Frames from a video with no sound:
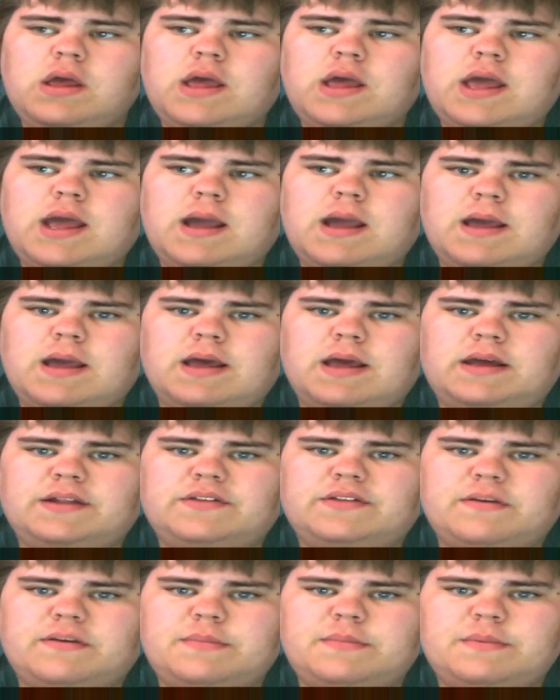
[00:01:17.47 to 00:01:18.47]
And
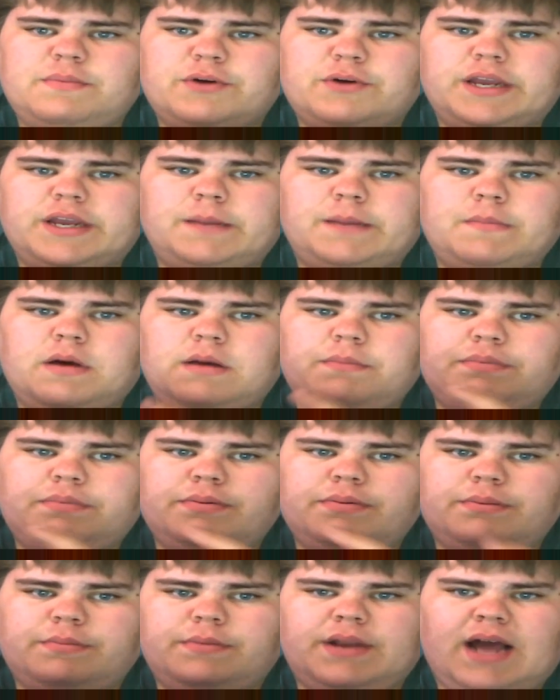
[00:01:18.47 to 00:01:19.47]
so I've been putting them up
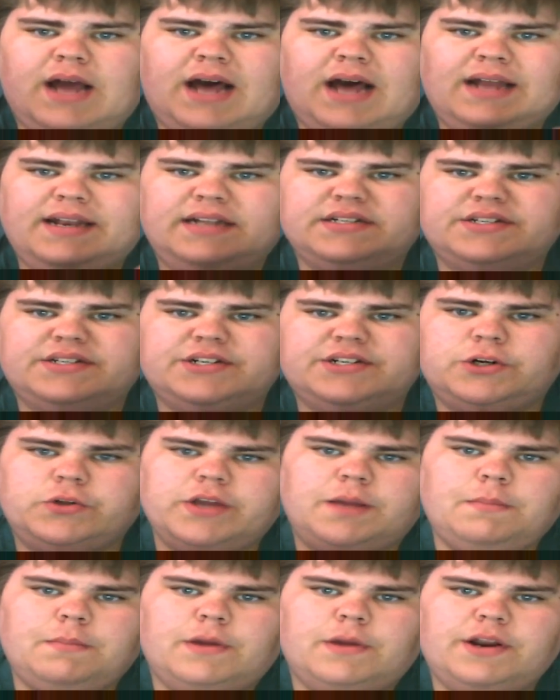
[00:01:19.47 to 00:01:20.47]
not necessarily
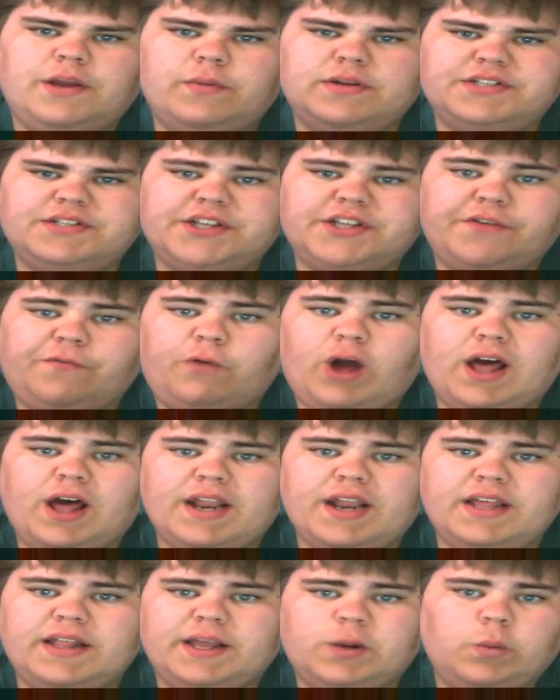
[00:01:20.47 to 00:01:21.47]
on Monday, Wednesday,
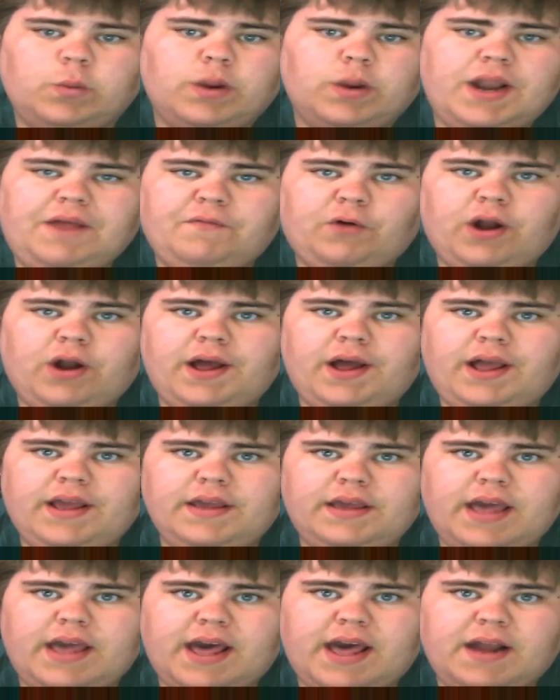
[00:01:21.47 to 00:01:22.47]
Friday, like whenever
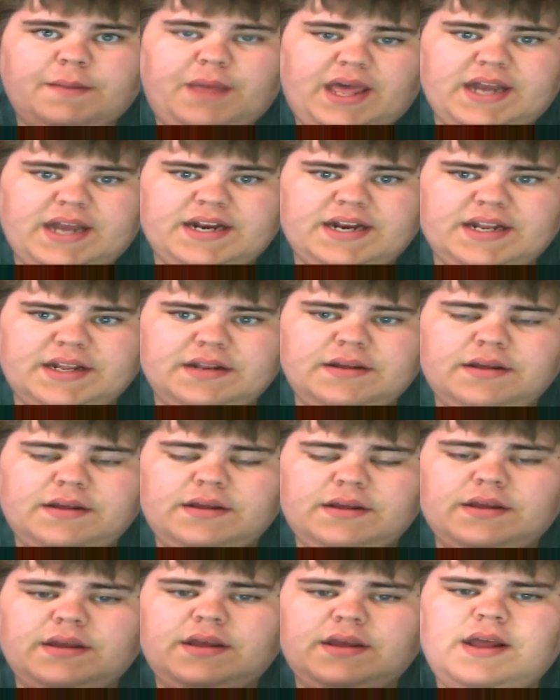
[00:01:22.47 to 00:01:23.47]
I had them edited.
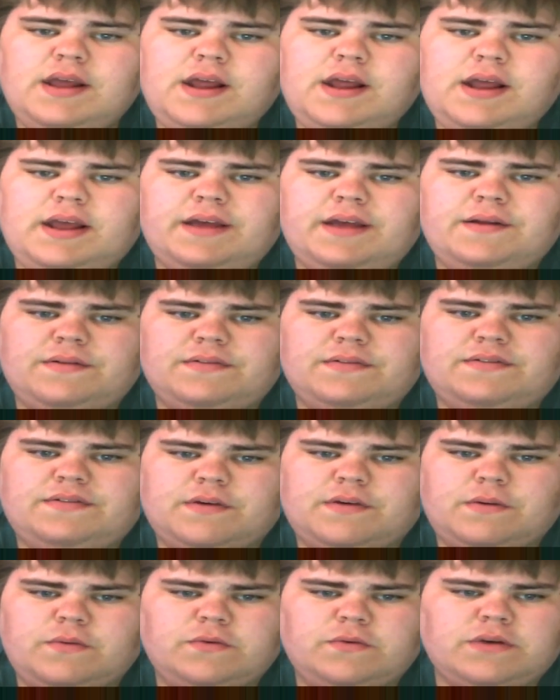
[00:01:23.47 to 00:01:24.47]
And
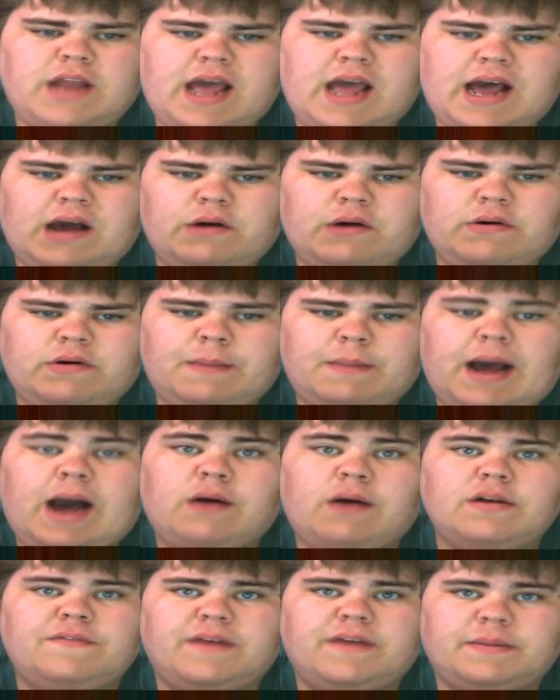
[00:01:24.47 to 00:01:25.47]
so now I'm
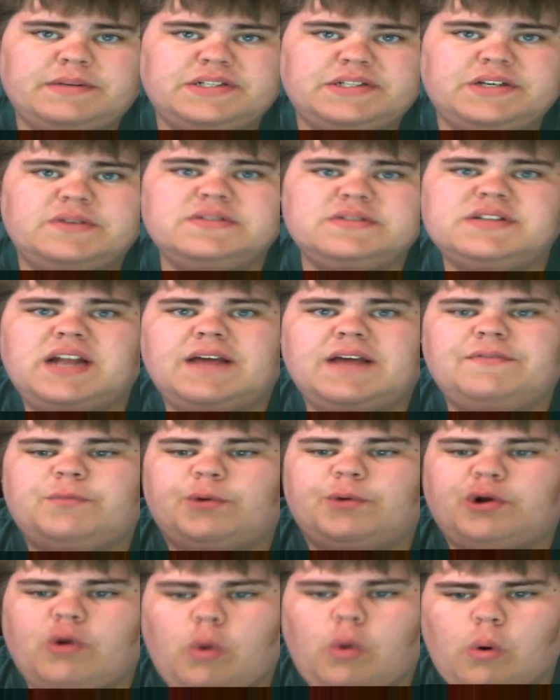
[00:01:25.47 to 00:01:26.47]
out of episodes and I have to
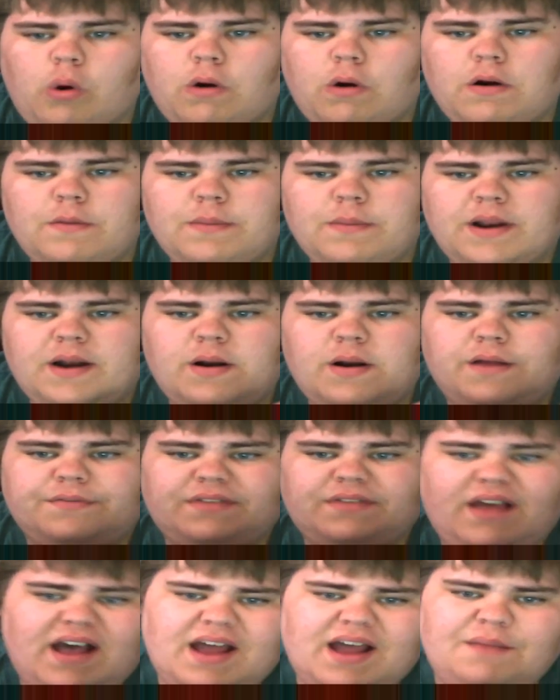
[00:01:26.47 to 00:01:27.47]
record, but I don't have
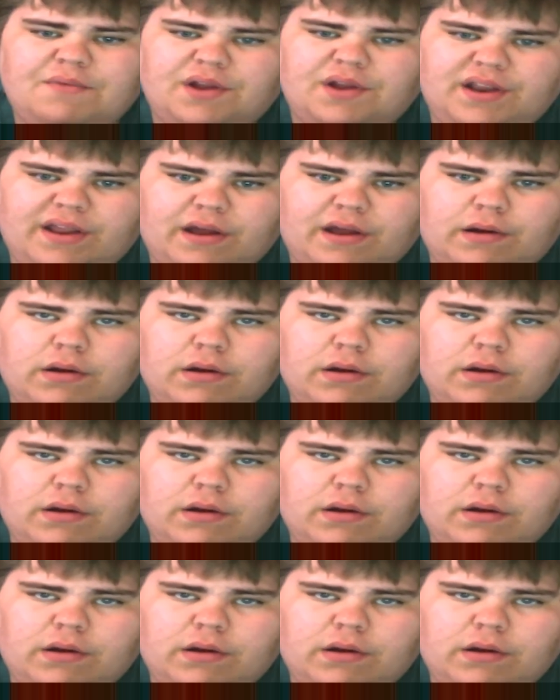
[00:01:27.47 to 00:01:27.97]
time right now